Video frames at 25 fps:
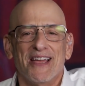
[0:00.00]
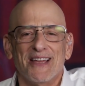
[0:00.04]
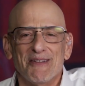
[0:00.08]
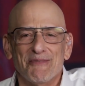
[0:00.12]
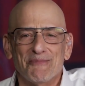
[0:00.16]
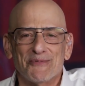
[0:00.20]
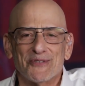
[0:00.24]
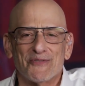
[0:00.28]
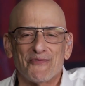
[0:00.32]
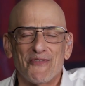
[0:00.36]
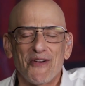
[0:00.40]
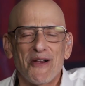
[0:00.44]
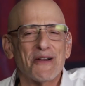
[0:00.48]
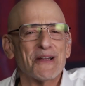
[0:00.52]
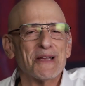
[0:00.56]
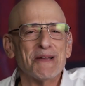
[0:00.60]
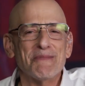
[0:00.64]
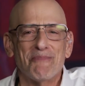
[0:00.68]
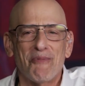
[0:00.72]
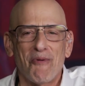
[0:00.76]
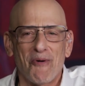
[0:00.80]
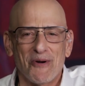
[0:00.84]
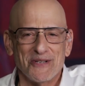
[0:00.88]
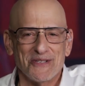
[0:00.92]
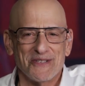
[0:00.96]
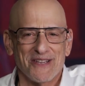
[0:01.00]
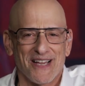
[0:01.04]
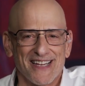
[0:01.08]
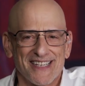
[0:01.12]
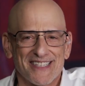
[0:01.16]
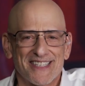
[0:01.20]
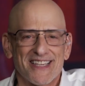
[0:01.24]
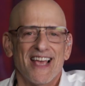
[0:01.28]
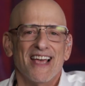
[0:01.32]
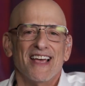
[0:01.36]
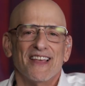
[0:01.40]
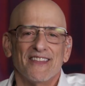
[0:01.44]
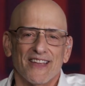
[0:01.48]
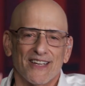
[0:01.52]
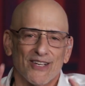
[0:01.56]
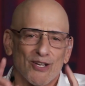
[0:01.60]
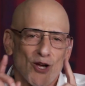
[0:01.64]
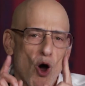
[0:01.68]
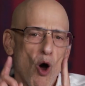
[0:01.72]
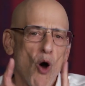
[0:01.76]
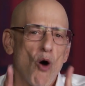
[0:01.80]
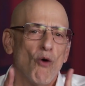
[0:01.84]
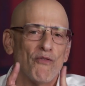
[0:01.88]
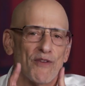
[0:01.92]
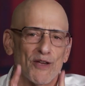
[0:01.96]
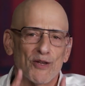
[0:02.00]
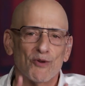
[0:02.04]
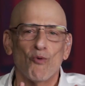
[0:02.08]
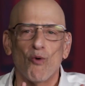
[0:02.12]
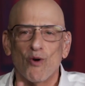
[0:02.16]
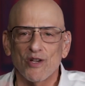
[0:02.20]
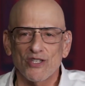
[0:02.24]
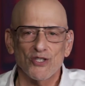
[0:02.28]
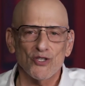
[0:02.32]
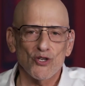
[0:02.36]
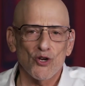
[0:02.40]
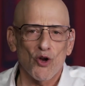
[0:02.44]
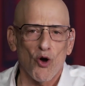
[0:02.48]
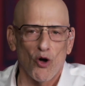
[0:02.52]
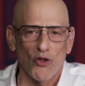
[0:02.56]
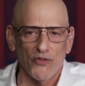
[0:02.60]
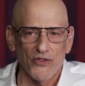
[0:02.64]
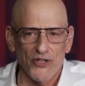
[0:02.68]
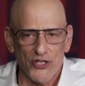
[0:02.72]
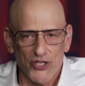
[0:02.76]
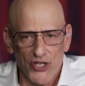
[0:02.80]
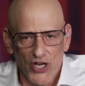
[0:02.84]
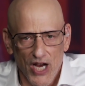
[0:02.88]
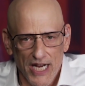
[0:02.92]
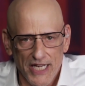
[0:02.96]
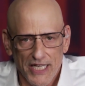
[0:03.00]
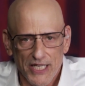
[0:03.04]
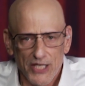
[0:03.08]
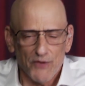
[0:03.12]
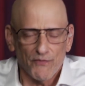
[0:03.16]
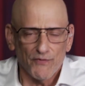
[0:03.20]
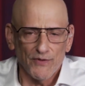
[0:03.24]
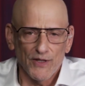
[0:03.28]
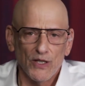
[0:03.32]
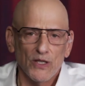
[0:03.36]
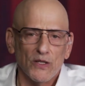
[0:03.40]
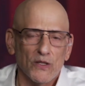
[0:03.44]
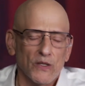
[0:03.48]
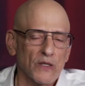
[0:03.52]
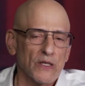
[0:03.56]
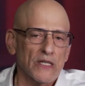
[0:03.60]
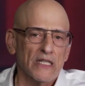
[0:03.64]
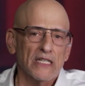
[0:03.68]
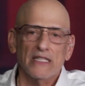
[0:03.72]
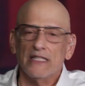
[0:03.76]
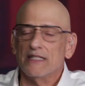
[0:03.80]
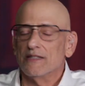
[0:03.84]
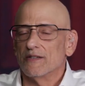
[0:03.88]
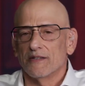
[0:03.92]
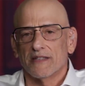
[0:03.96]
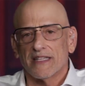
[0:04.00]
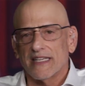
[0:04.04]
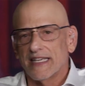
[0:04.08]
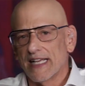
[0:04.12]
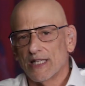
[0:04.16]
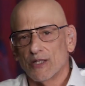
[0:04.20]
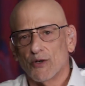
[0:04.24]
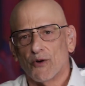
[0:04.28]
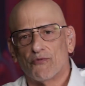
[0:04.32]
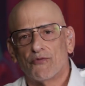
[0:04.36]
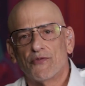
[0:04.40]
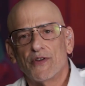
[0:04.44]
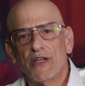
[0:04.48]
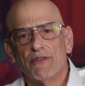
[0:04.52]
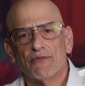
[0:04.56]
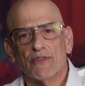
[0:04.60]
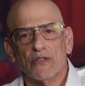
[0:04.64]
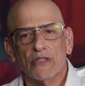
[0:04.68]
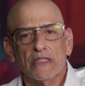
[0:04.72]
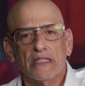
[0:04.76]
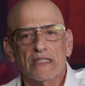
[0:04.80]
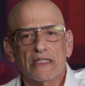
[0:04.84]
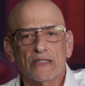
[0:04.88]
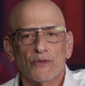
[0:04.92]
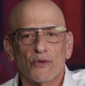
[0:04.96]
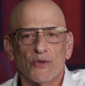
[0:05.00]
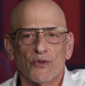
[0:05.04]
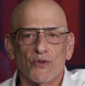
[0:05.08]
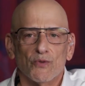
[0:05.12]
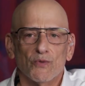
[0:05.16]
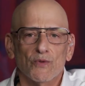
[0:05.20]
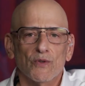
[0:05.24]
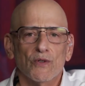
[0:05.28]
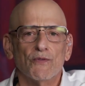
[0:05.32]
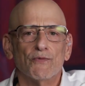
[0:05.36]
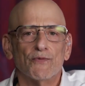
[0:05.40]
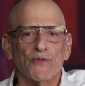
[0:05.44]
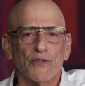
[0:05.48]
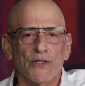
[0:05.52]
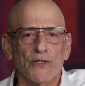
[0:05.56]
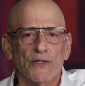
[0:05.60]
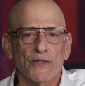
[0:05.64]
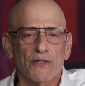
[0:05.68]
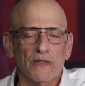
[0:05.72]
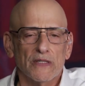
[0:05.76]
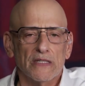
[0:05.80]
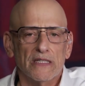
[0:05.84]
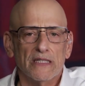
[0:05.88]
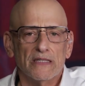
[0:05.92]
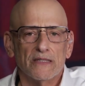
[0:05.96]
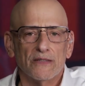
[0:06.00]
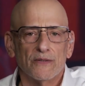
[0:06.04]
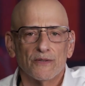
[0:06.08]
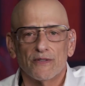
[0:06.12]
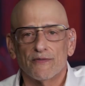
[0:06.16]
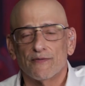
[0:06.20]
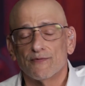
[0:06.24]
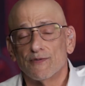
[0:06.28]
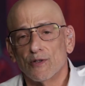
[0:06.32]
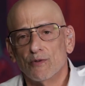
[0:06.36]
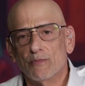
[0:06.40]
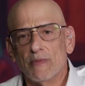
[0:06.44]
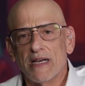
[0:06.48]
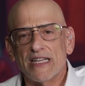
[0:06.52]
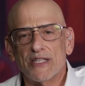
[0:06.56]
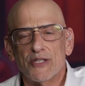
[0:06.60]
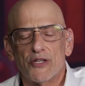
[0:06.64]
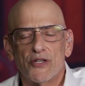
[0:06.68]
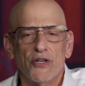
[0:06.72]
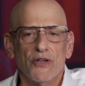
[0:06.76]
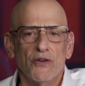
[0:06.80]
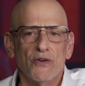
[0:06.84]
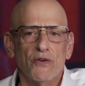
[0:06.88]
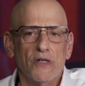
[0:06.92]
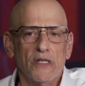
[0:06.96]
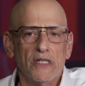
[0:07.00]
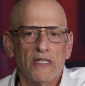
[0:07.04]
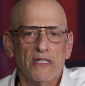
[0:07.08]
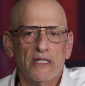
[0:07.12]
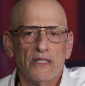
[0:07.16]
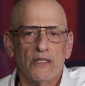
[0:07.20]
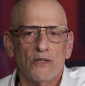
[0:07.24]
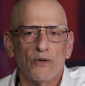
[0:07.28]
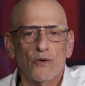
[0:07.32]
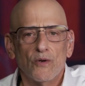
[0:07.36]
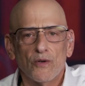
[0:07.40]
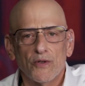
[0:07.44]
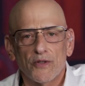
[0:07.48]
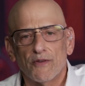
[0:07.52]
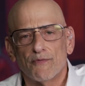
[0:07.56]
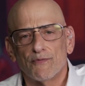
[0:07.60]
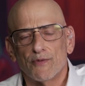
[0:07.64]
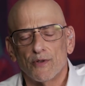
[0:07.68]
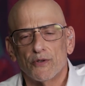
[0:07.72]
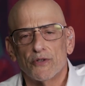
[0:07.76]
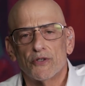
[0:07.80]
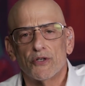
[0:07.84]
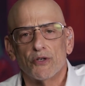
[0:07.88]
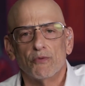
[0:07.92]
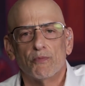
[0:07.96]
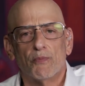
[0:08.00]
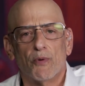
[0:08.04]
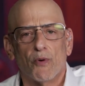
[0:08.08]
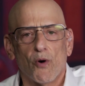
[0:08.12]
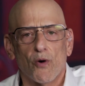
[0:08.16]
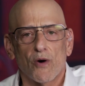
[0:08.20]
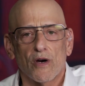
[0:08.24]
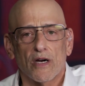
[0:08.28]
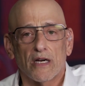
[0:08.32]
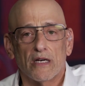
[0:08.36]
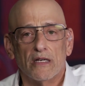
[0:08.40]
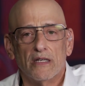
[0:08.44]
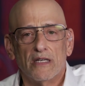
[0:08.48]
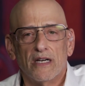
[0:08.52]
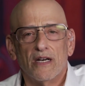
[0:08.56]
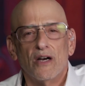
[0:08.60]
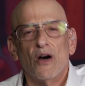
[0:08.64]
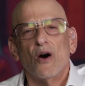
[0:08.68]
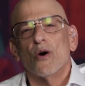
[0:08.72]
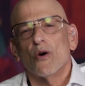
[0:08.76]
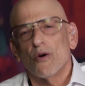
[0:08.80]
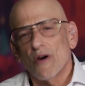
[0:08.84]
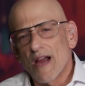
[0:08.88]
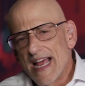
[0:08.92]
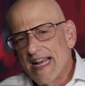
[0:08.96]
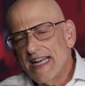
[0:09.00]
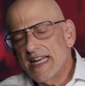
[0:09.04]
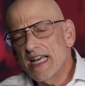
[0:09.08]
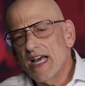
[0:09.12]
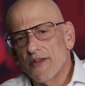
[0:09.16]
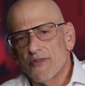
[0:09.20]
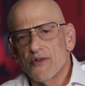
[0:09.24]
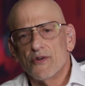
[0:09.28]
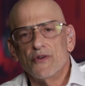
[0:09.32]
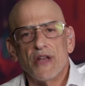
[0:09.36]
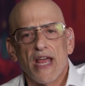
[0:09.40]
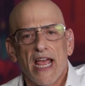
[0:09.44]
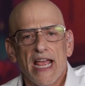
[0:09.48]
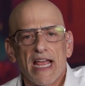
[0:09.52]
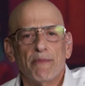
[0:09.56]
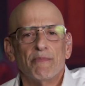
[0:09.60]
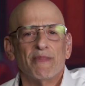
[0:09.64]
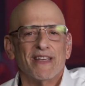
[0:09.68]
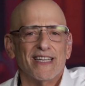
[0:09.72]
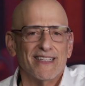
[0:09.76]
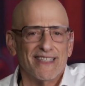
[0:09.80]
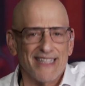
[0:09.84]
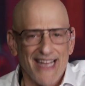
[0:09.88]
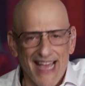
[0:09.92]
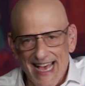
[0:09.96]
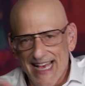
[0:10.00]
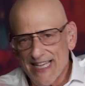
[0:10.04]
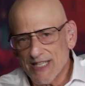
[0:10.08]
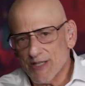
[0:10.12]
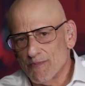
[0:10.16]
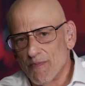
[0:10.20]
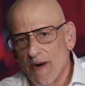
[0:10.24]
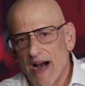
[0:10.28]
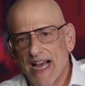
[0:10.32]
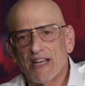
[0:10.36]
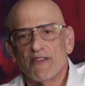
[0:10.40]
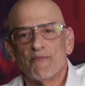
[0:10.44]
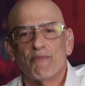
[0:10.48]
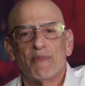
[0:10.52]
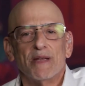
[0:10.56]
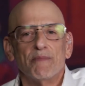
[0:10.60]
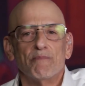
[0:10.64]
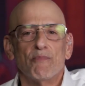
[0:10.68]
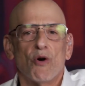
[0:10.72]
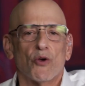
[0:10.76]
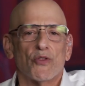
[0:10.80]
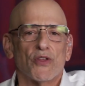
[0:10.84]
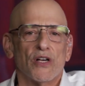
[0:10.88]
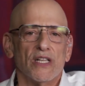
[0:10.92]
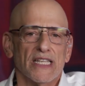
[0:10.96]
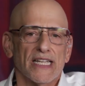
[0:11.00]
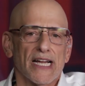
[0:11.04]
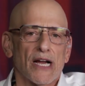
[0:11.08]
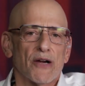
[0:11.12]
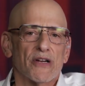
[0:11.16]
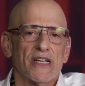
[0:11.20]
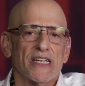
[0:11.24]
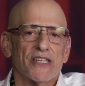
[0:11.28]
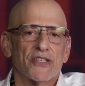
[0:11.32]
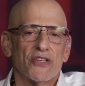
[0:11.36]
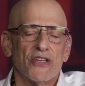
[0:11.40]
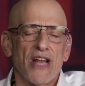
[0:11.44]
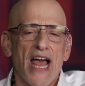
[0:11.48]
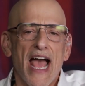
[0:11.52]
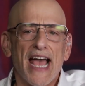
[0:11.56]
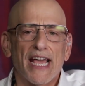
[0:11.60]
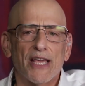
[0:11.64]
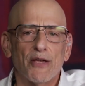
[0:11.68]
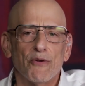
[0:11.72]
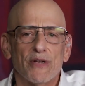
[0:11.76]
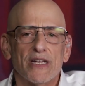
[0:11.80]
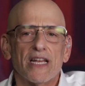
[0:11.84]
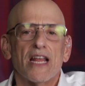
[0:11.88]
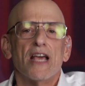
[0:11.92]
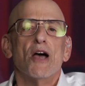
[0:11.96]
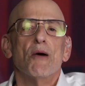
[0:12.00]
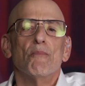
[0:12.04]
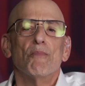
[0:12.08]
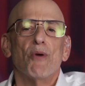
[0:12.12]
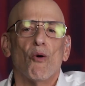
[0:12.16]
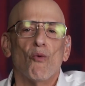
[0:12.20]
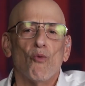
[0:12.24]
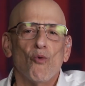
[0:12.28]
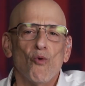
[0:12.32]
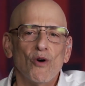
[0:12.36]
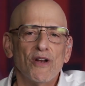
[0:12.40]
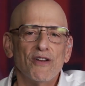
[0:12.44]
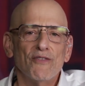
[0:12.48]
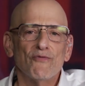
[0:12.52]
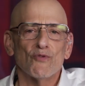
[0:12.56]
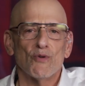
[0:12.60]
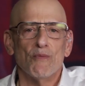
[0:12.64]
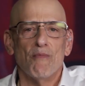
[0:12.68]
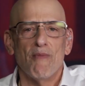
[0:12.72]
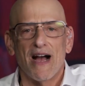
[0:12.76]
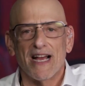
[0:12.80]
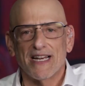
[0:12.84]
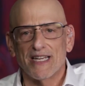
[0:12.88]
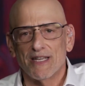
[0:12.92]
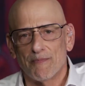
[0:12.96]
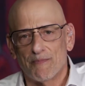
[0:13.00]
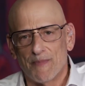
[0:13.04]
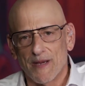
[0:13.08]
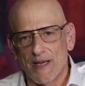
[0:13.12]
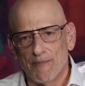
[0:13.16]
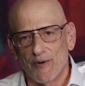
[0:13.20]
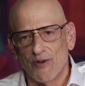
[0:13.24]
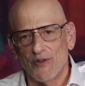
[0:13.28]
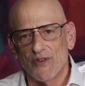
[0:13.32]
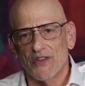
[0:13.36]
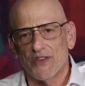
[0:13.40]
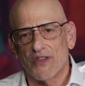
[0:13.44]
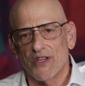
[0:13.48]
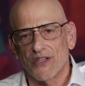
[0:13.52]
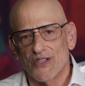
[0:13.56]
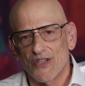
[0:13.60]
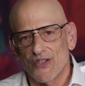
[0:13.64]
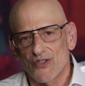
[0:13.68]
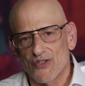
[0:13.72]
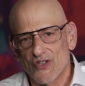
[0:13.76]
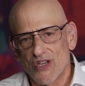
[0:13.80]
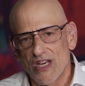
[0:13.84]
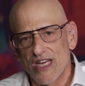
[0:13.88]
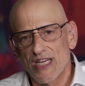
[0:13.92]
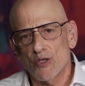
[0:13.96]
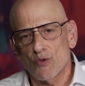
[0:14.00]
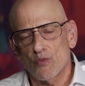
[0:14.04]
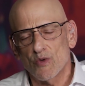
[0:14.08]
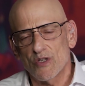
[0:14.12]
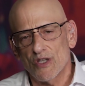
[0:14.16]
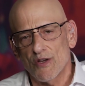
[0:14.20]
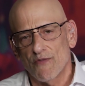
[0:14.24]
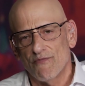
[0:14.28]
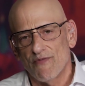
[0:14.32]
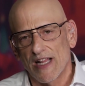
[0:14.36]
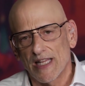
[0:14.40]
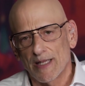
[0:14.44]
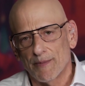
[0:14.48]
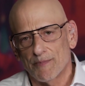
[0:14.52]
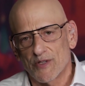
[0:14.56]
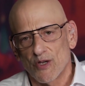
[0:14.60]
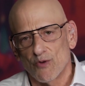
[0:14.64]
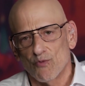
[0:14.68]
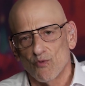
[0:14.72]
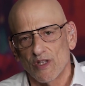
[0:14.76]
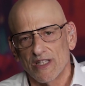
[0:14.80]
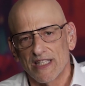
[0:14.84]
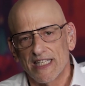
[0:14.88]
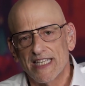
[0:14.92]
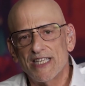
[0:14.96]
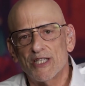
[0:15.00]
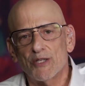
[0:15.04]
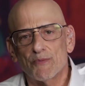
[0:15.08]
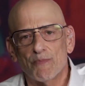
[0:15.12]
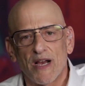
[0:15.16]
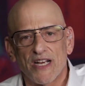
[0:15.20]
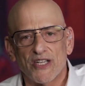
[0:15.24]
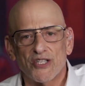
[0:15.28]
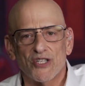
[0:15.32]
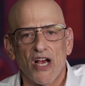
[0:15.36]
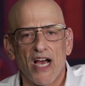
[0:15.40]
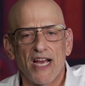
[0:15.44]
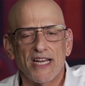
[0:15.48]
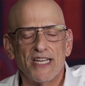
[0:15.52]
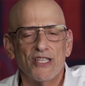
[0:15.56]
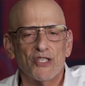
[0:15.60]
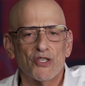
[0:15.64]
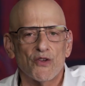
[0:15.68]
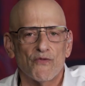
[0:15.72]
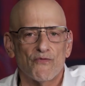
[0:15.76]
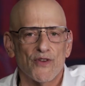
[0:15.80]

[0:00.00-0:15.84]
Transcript: it was very important to us that COVID wasn't called the Chinese flu, or the yellow fever, or the Wu flu, or the Flu Manchu, or the Flu Shu Pork, or any other name that, yes, might have been both hilarious and accurate, but would have reminded people that the disease was developed and released by Chinese